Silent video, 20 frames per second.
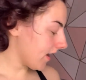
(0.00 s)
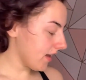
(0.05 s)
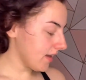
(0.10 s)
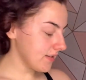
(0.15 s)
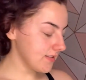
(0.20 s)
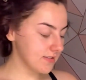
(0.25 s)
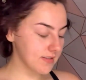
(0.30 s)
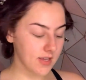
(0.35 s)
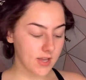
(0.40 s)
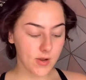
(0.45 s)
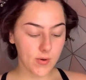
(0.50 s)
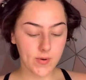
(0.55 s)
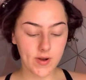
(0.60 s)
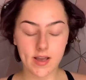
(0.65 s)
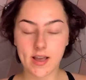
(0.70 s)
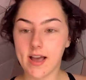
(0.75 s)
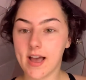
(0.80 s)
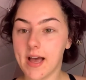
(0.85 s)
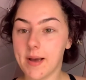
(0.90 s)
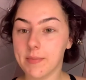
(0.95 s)
So
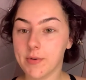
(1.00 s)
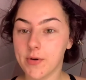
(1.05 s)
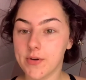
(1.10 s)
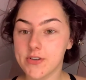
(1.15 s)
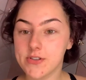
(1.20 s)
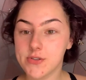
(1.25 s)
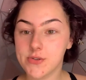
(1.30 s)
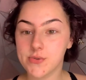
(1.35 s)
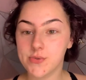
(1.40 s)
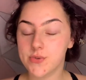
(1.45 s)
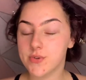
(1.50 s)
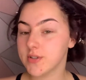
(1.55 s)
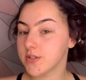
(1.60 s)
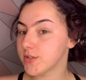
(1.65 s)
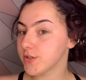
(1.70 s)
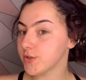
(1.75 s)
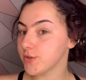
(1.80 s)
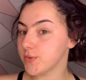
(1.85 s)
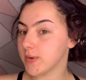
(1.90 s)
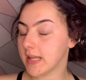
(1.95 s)
I'm going to
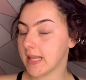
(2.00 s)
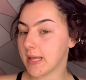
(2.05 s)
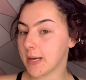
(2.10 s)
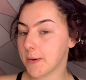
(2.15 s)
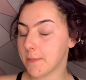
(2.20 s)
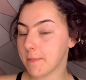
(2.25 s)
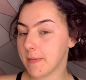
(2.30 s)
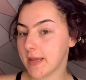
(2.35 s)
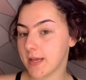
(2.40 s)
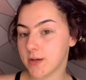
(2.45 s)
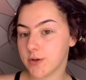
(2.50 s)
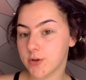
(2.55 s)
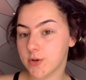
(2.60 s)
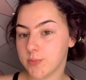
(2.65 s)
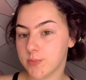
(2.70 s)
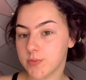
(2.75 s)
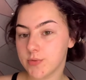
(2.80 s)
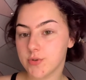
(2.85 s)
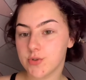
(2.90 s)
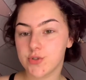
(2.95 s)
do a little
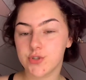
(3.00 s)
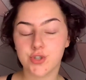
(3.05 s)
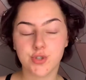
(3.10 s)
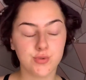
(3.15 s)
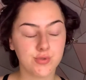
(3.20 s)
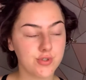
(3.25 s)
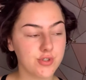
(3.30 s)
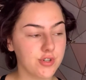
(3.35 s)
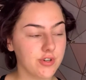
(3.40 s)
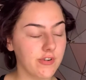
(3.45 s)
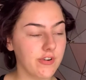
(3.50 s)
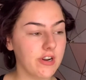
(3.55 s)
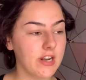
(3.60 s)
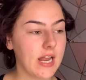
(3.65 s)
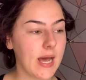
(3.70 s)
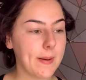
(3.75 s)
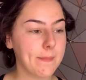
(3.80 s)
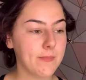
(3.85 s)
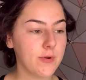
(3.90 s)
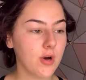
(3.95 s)
makeup tutorial.
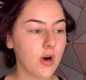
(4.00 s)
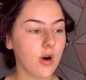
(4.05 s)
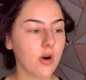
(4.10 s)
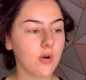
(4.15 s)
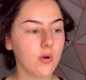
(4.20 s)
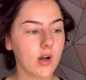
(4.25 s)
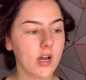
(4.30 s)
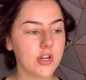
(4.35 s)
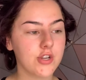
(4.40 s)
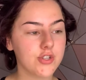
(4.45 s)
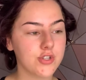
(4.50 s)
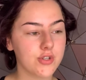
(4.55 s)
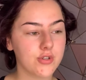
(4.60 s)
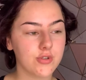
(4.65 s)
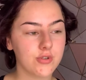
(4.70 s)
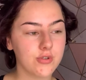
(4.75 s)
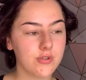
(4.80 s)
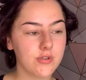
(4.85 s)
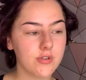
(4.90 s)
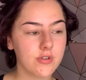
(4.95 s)
I'm not quite
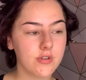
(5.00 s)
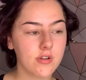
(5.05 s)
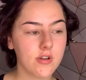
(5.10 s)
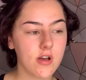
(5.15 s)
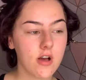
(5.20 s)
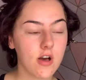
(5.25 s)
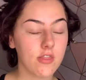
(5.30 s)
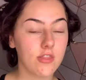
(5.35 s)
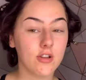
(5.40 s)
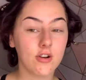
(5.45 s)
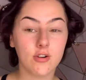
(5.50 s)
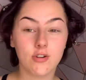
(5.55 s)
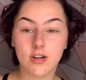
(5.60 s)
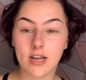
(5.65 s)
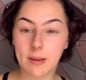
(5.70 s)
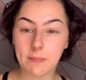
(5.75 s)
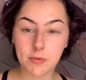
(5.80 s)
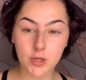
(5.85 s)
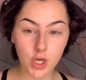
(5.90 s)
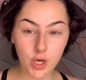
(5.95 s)
sure on the look
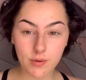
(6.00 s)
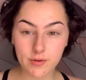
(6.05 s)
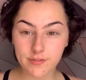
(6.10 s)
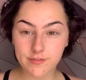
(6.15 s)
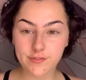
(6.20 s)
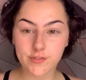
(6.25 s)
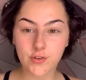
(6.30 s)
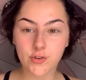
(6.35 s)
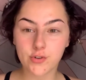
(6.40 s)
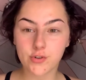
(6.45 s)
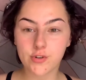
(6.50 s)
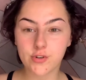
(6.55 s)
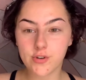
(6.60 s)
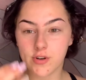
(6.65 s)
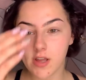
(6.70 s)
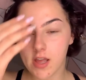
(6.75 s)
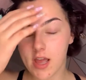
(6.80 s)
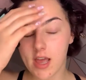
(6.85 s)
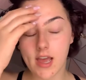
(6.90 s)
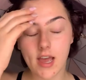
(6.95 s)
I'm going for.
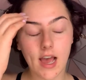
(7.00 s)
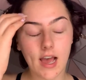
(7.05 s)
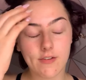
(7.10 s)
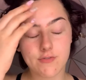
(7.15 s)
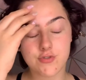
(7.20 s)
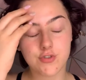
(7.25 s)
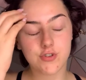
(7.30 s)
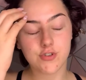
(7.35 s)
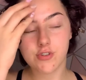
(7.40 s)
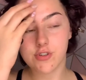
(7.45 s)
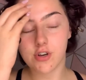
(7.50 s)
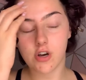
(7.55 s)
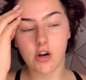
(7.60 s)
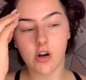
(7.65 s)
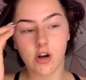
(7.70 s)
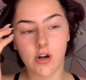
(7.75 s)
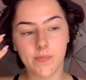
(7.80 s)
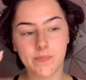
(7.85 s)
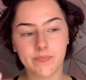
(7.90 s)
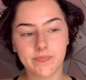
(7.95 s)
I've just
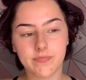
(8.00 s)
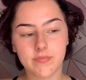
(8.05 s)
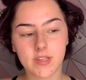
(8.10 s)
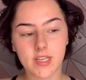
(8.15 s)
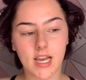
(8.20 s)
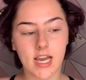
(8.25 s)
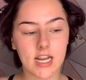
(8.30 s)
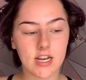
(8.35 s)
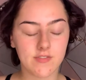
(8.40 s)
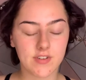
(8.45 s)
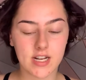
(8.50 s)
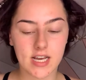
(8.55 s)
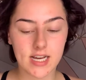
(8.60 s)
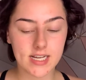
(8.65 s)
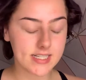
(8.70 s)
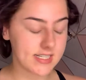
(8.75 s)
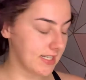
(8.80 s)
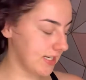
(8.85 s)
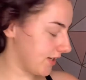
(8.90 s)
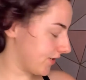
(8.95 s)
got kind of an
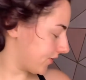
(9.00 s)
idea.